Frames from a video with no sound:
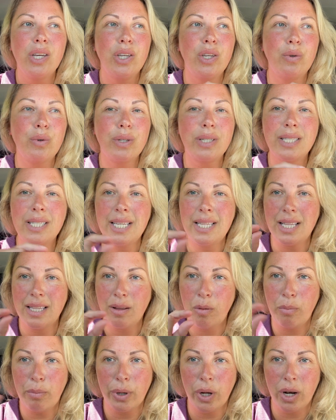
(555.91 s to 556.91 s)
you will see the
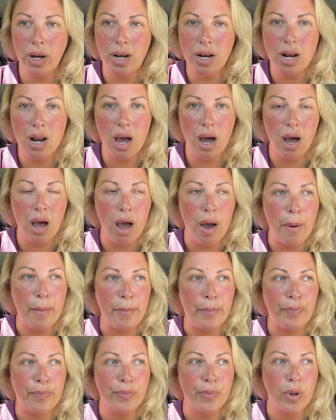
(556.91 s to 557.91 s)
little button
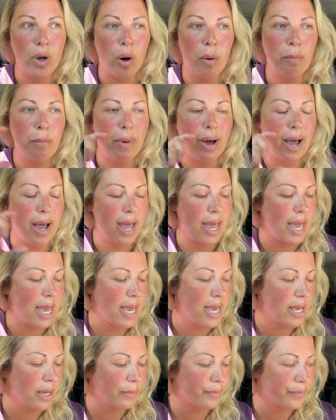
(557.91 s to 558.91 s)
on my